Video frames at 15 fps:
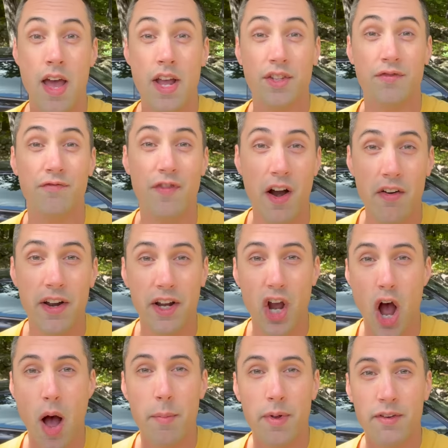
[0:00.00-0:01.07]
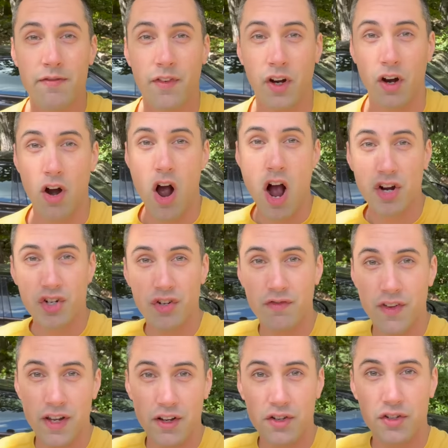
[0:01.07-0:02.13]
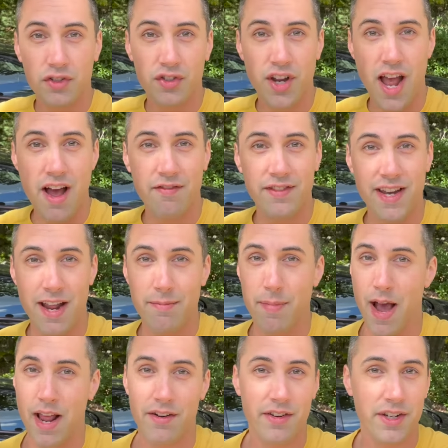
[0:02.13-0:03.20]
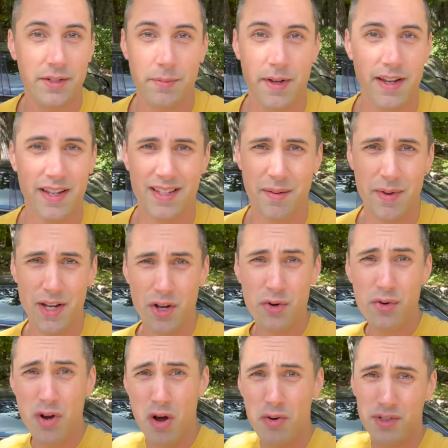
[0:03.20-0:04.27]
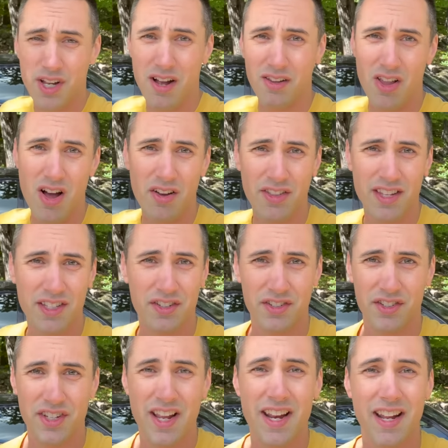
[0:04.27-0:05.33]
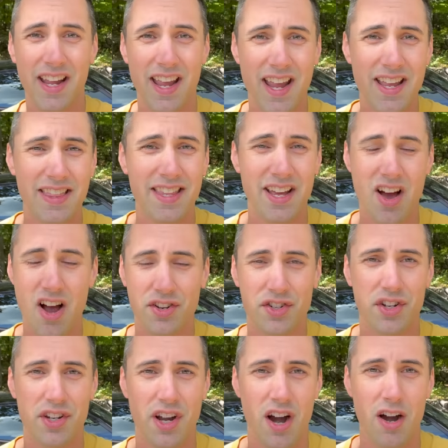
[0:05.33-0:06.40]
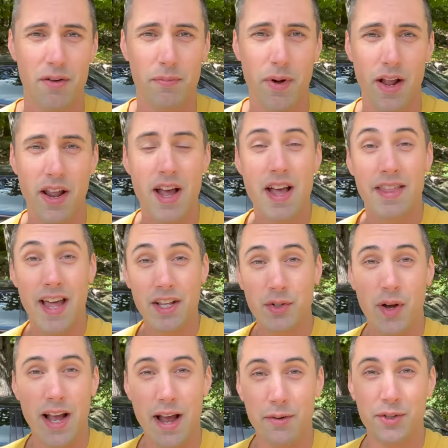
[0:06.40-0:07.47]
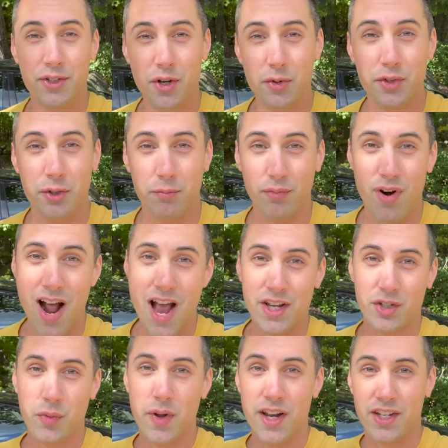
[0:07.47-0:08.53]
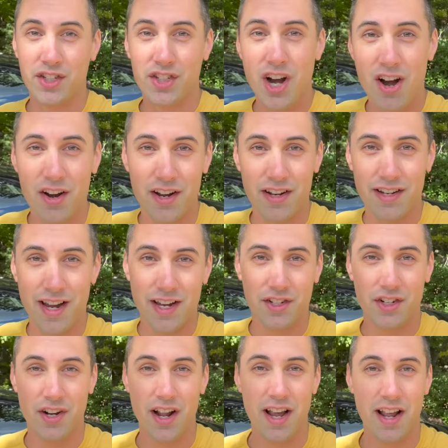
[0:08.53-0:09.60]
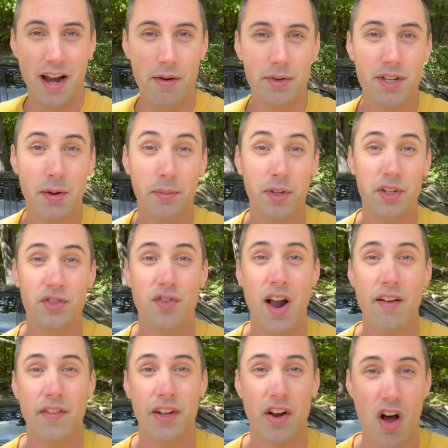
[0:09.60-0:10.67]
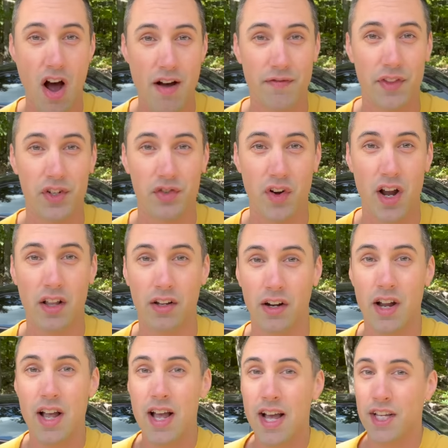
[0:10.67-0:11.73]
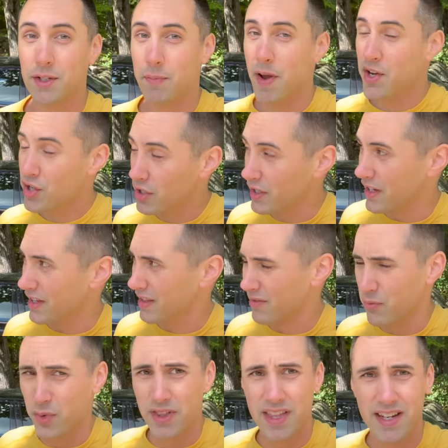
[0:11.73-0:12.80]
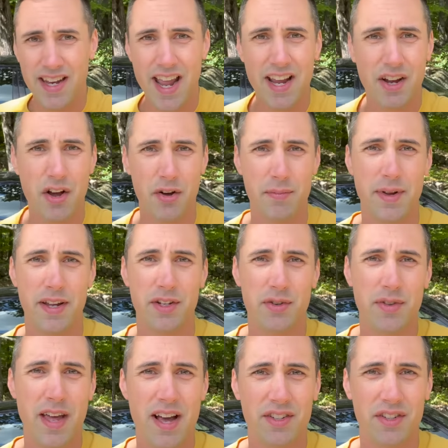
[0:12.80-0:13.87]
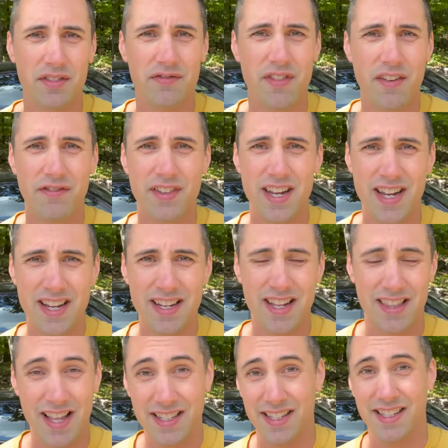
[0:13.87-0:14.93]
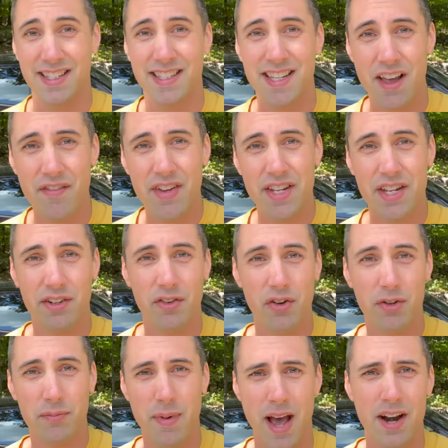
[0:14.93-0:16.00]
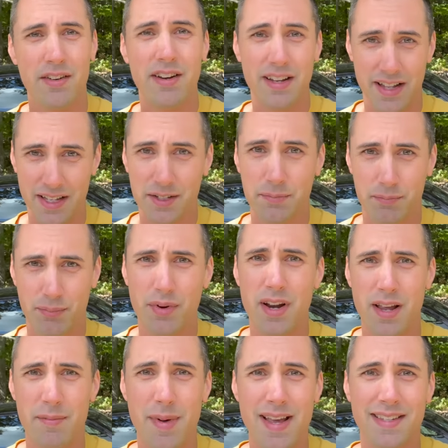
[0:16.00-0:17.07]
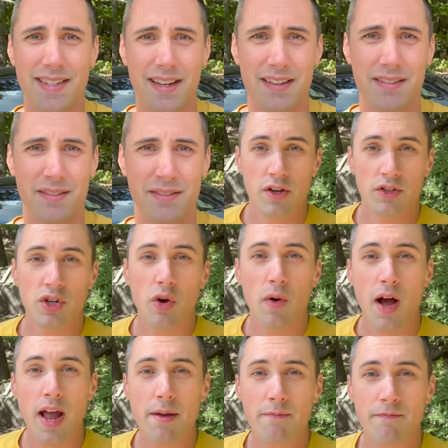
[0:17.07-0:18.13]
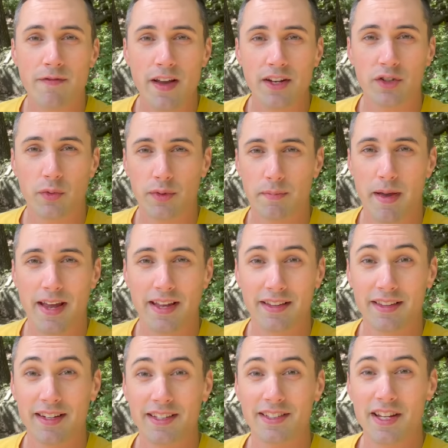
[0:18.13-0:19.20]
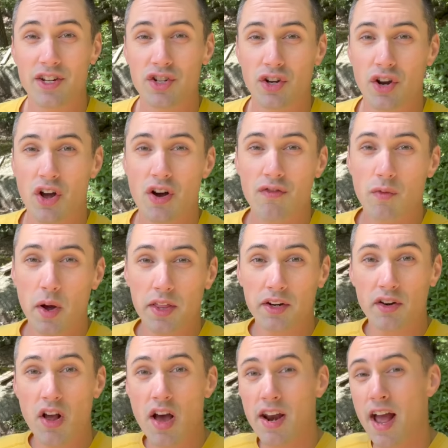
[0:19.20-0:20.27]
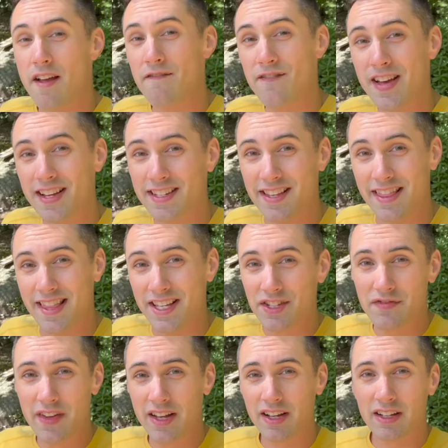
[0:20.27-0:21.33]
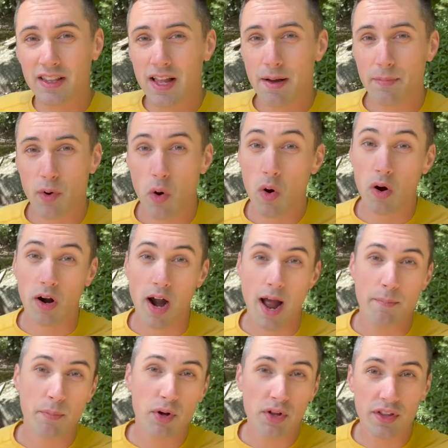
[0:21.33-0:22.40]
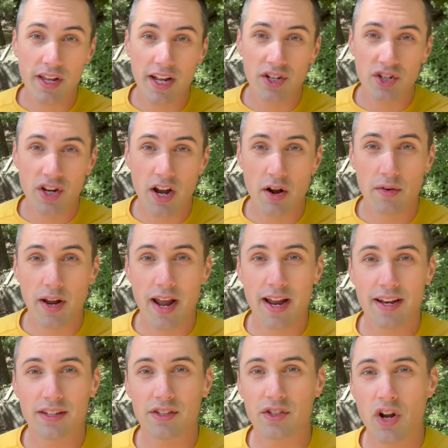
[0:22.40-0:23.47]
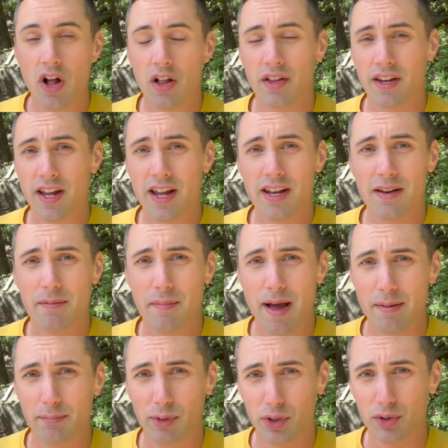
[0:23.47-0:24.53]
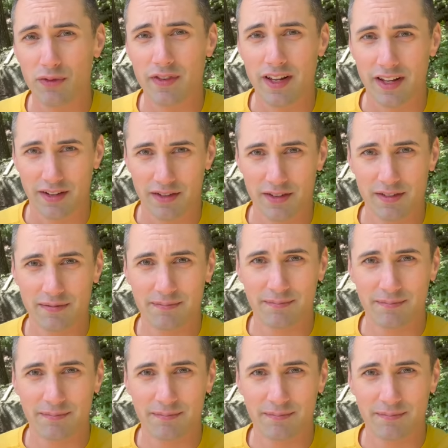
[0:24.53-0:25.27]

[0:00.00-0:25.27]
It's very common for auction vehicles to have dead batteries because, I mean, who knows how long these are sitting in the auction yard, but that's why I was so surprised when it started yesterday and I was able to drive it off the trailer, especially with the date code being 2015, and that's a seven-year-old battery. That's pretty amazing. So I am faced with making the decision of whether or not I fix this vehicle up or I pull the engine out and install it in my blue vehicle.